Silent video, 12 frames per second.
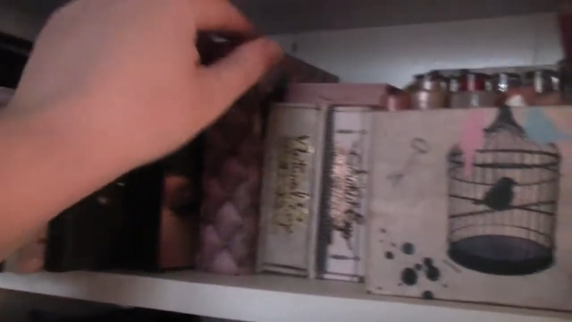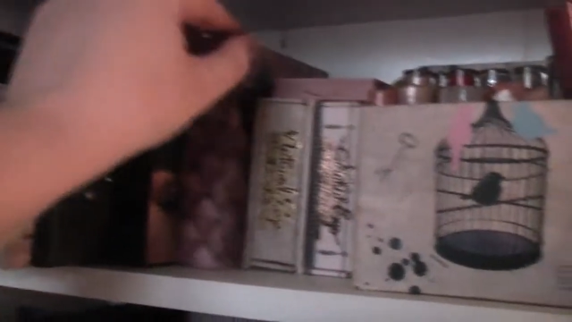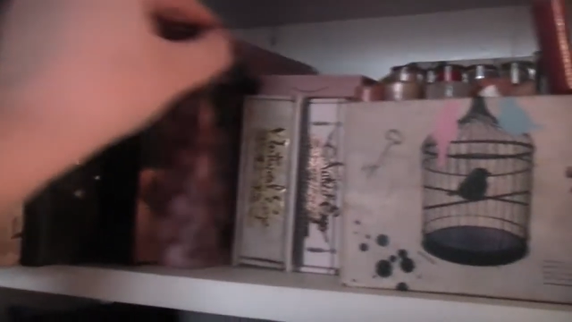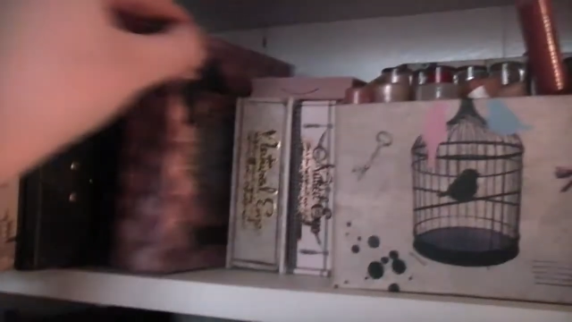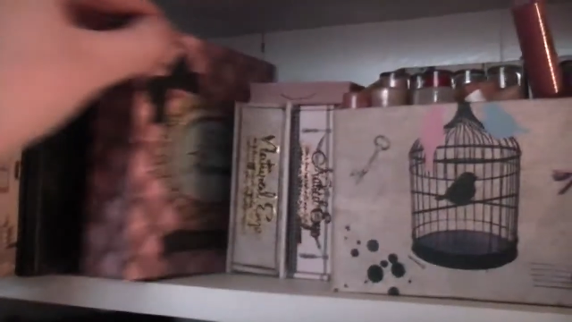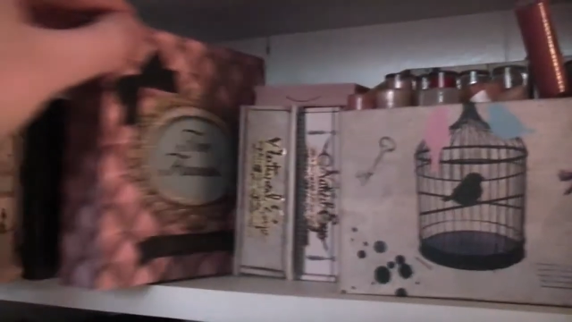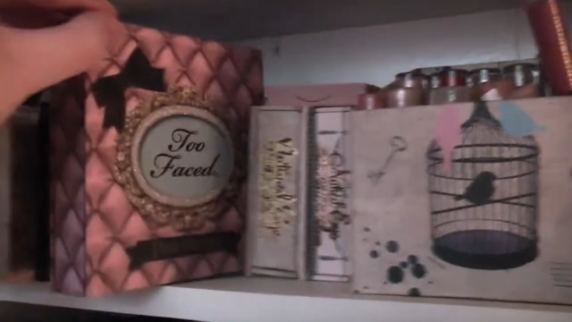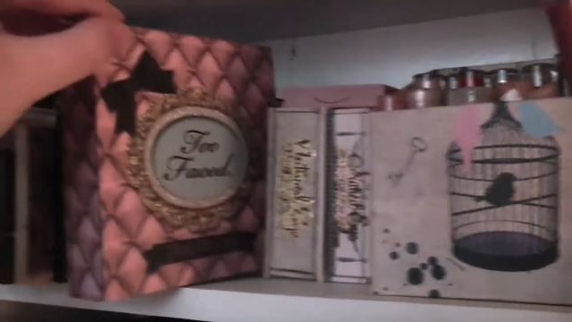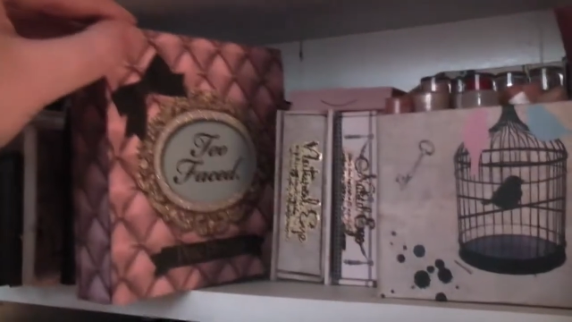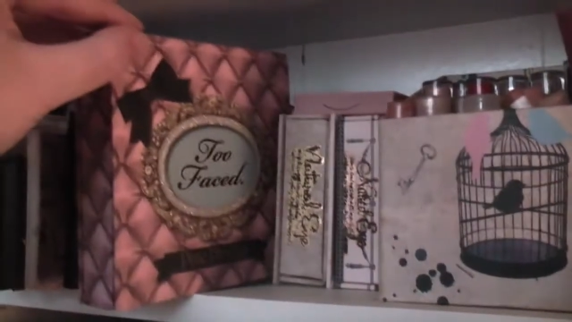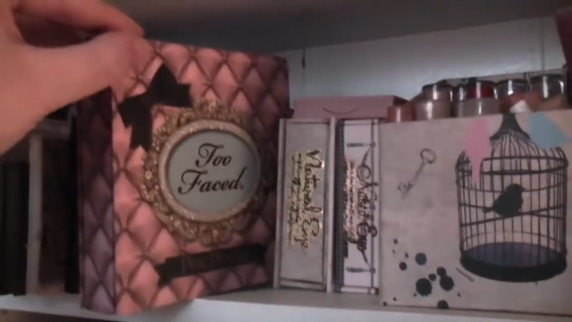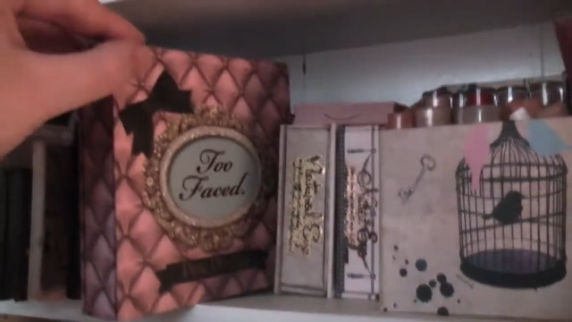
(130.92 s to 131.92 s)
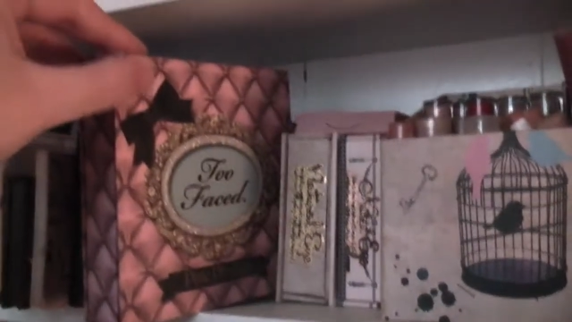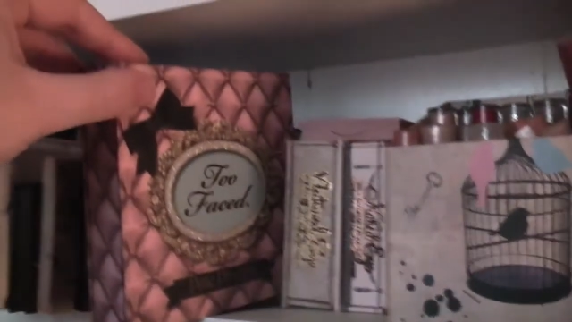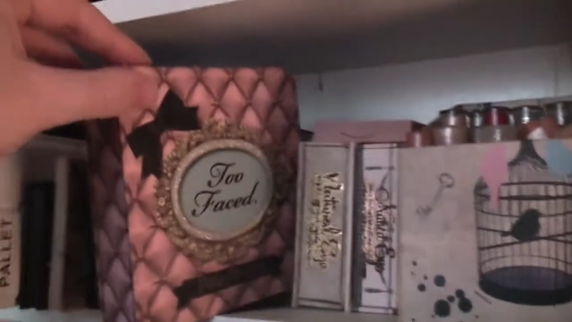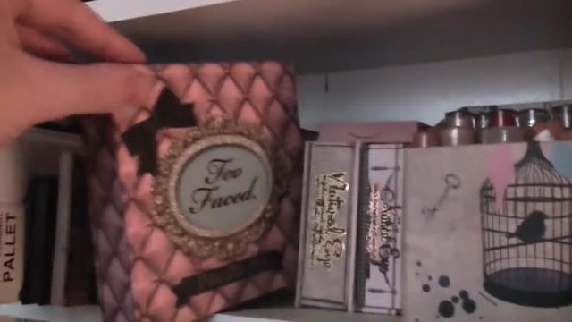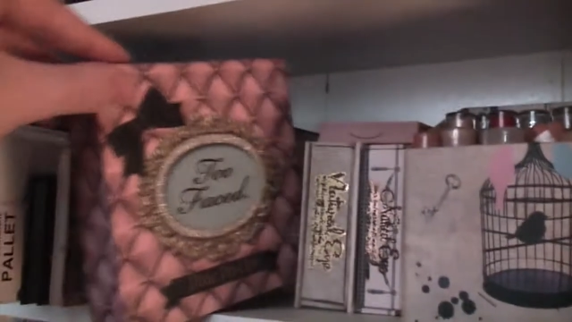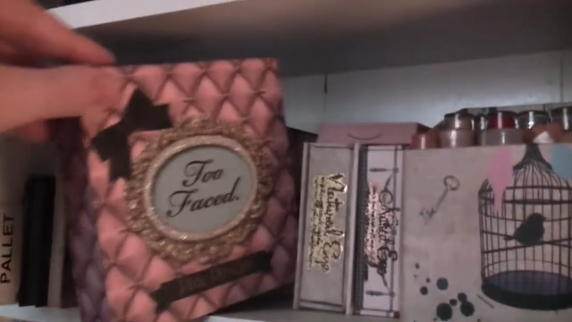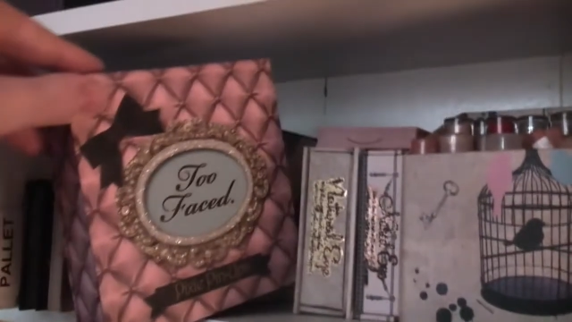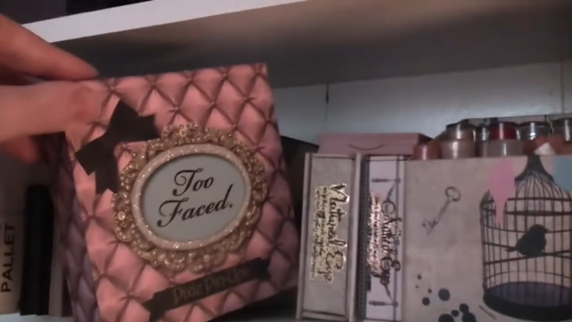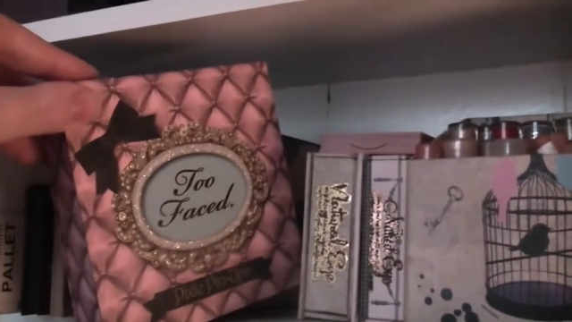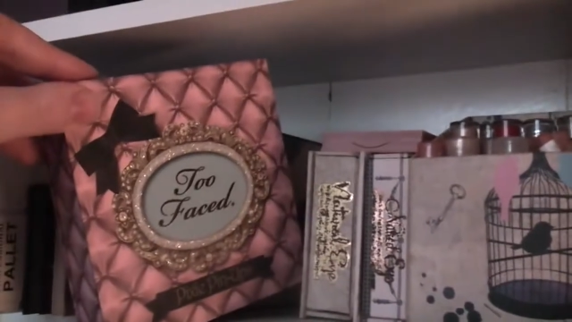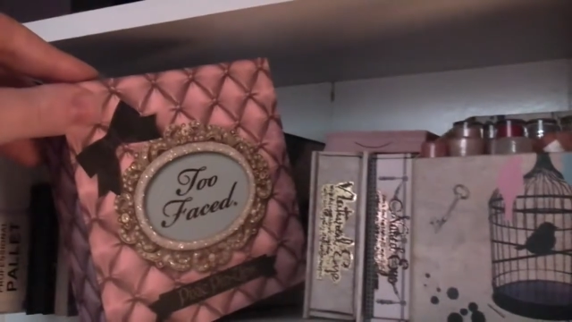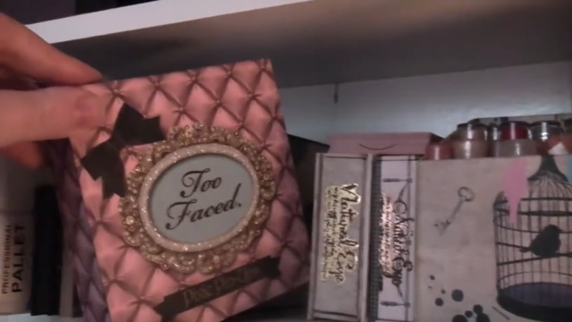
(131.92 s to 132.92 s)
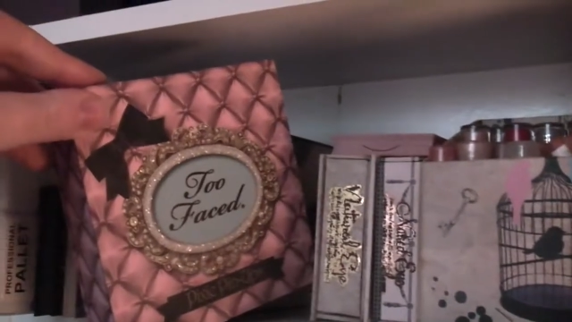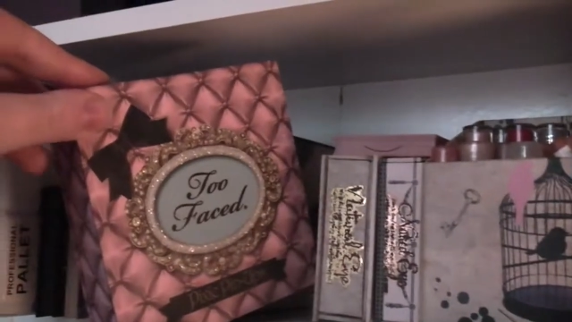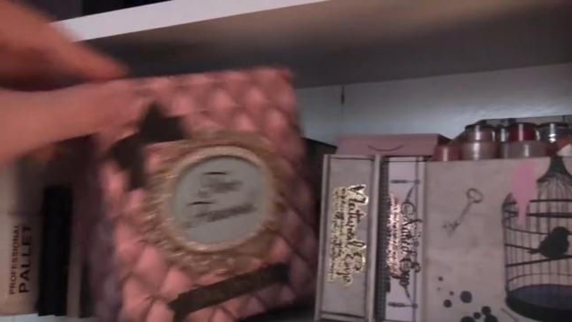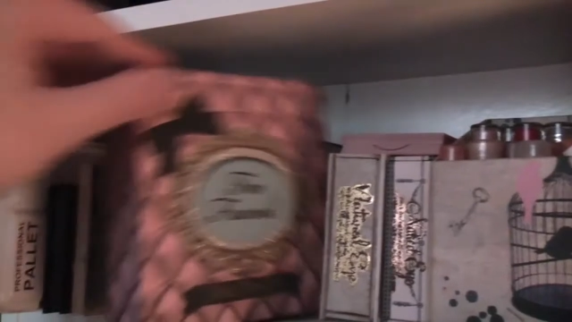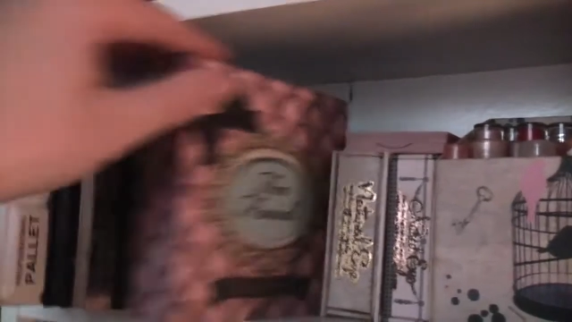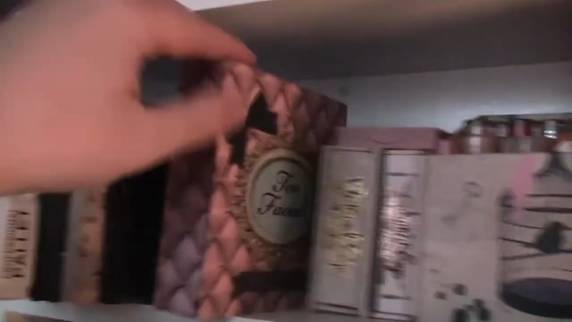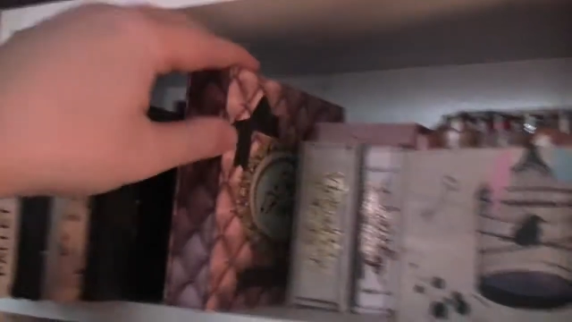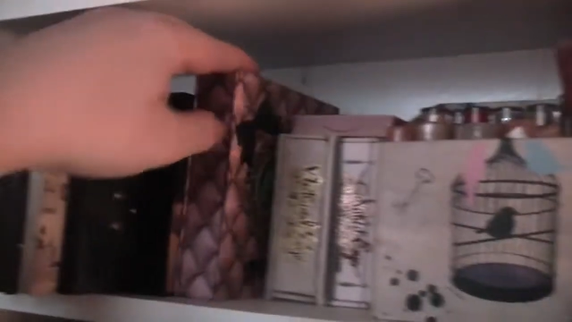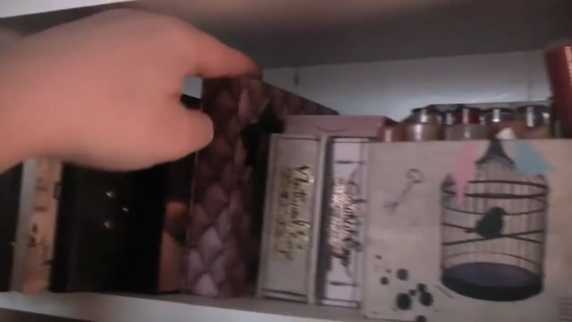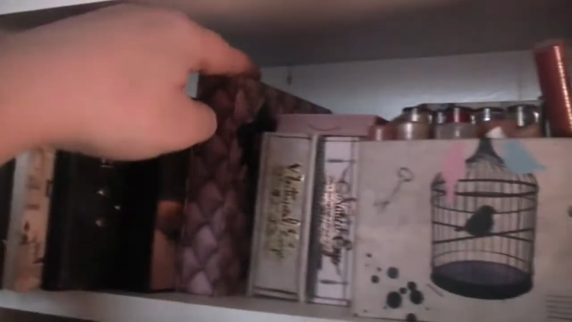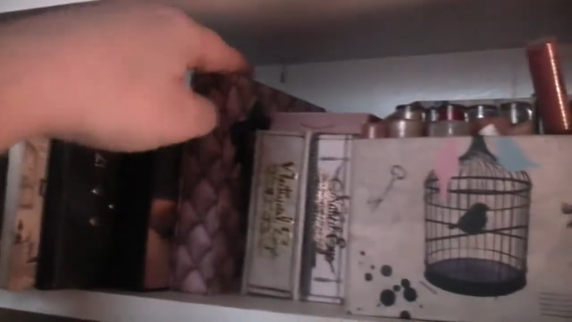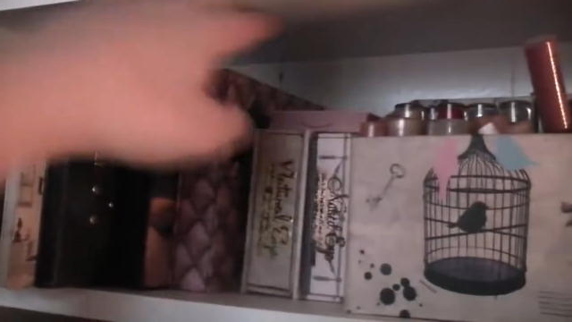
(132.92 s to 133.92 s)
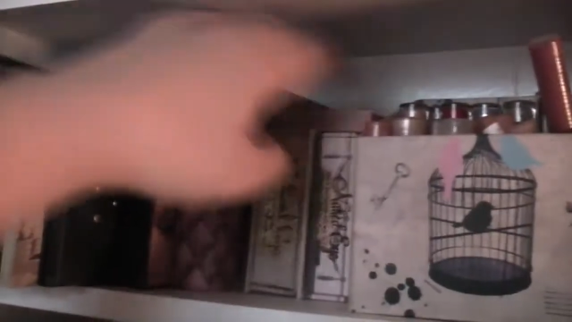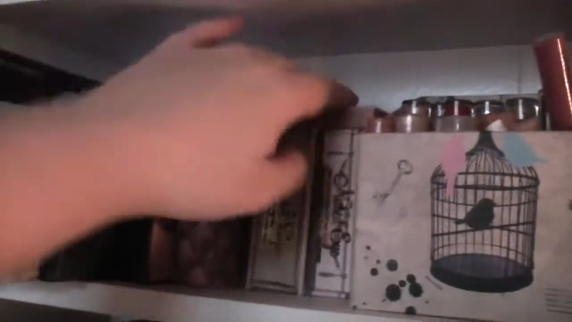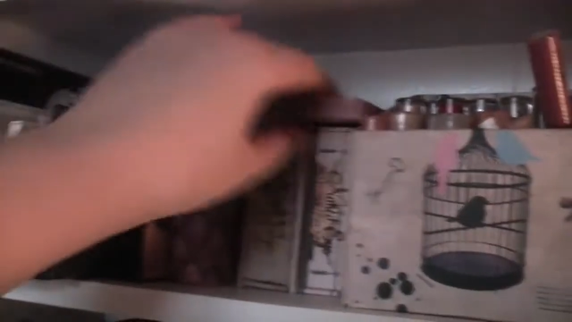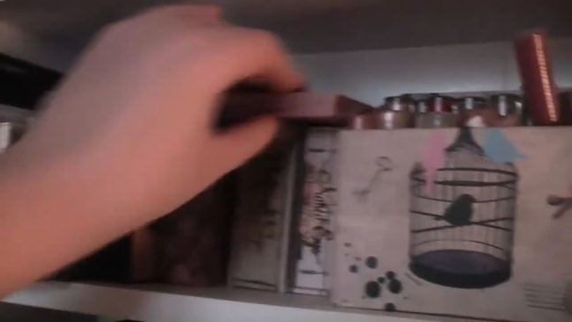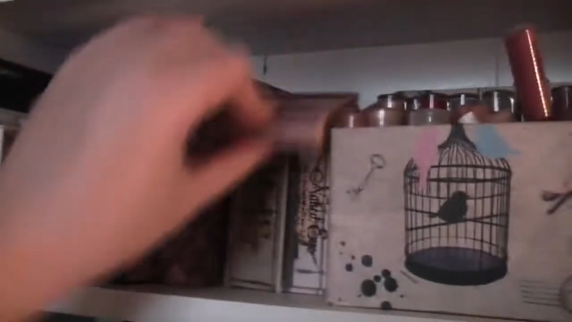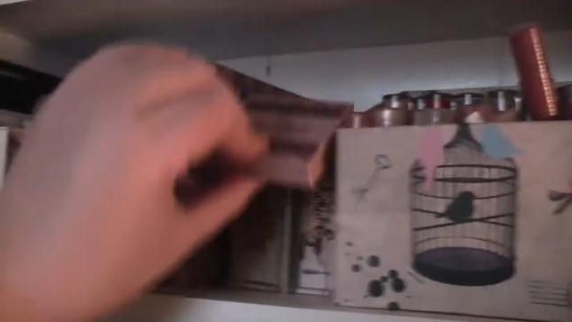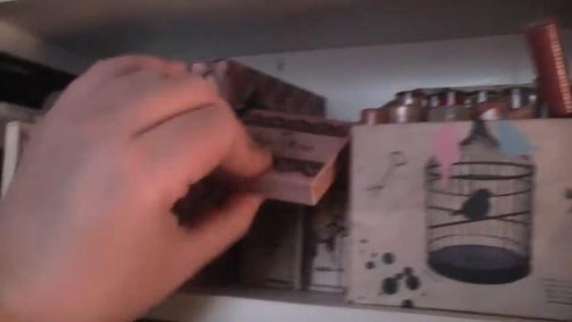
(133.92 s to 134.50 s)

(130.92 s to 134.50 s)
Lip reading: No face is visible, so there are no lips to read.